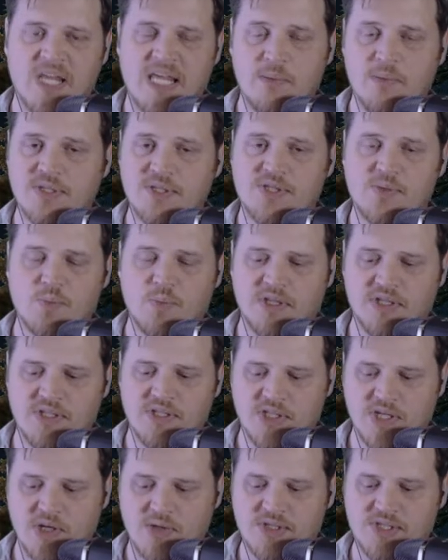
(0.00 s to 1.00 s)
He wasn't willing
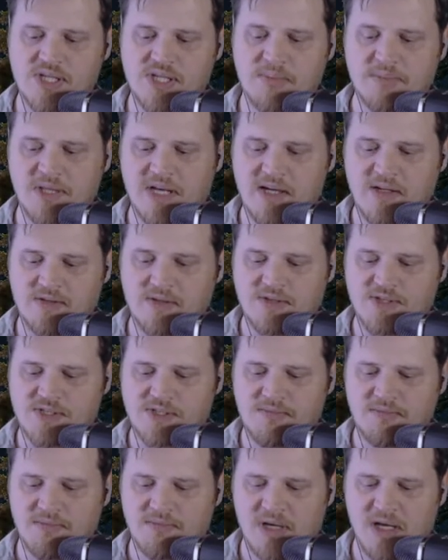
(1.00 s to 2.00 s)
to go to something
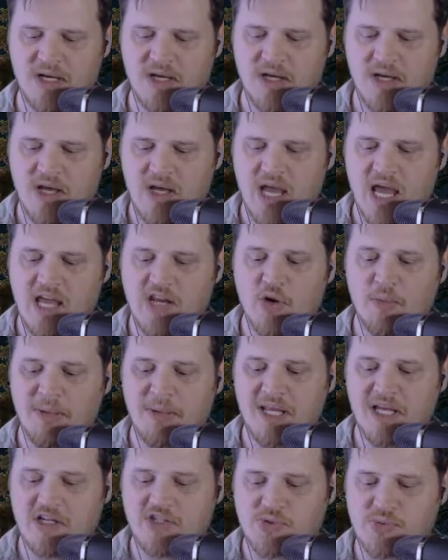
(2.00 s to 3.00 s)
else. And
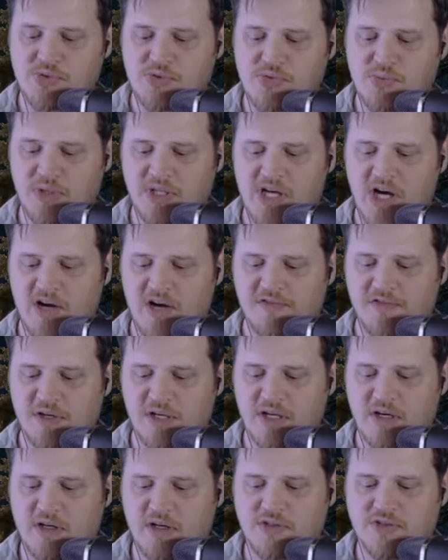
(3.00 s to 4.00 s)
nobody else was really
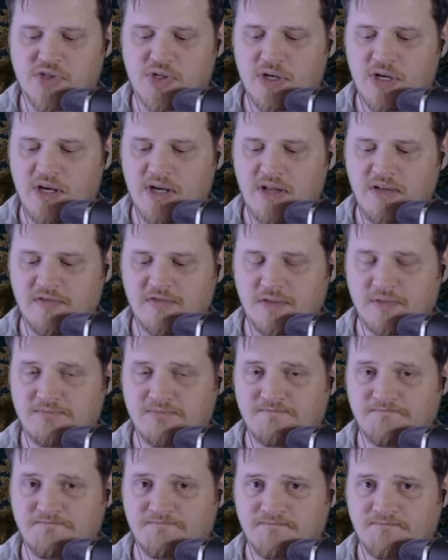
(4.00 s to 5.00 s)
offering an alternative.
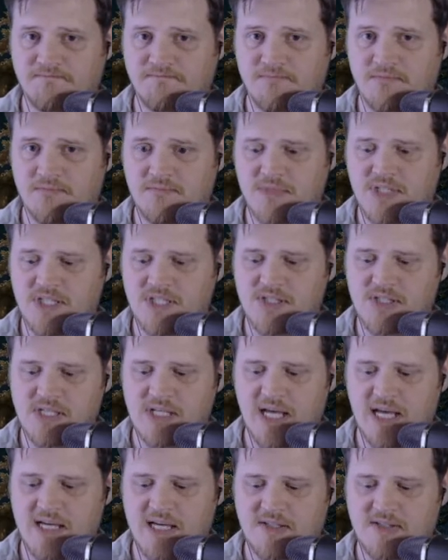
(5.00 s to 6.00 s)

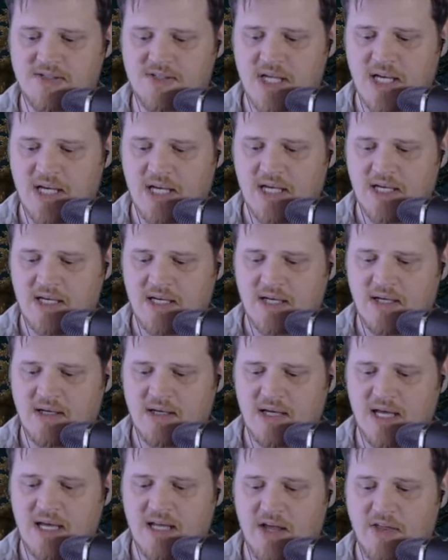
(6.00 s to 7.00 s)
Disney has,
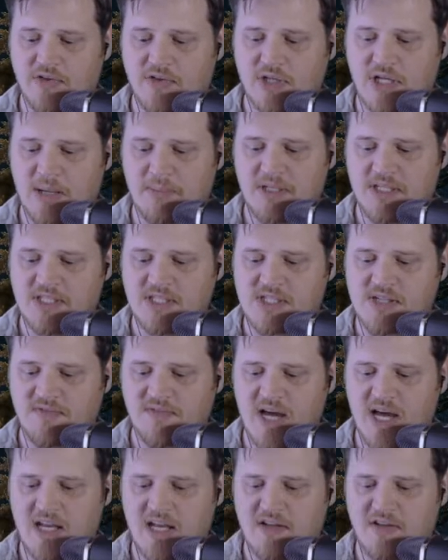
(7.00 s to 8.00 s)
and other companies have
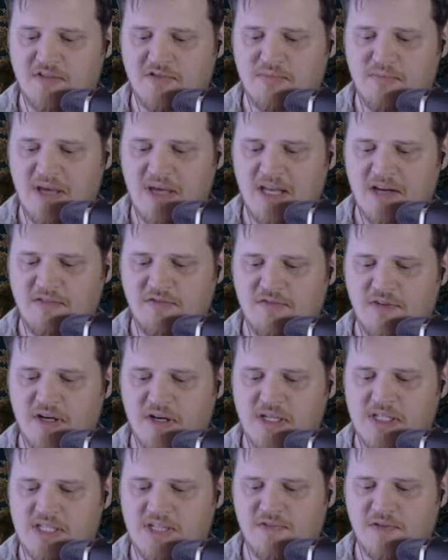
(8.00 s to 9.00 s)
kind of made it
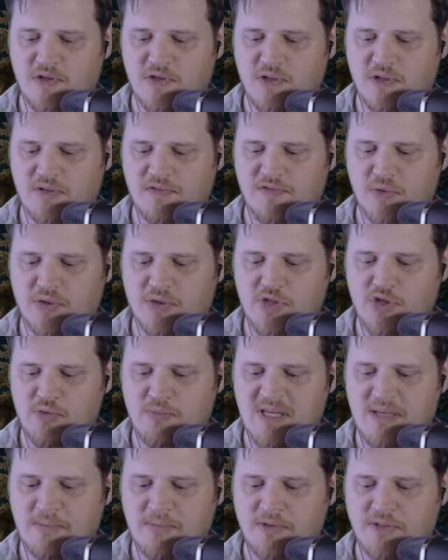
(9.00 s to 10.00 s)
very difficult for new
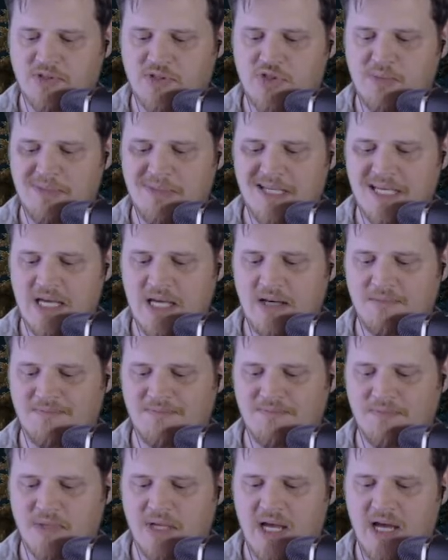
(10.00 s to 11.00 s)
people to begin
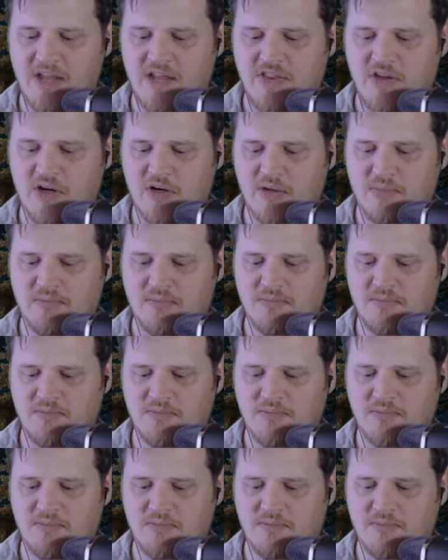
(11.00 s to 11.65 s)
their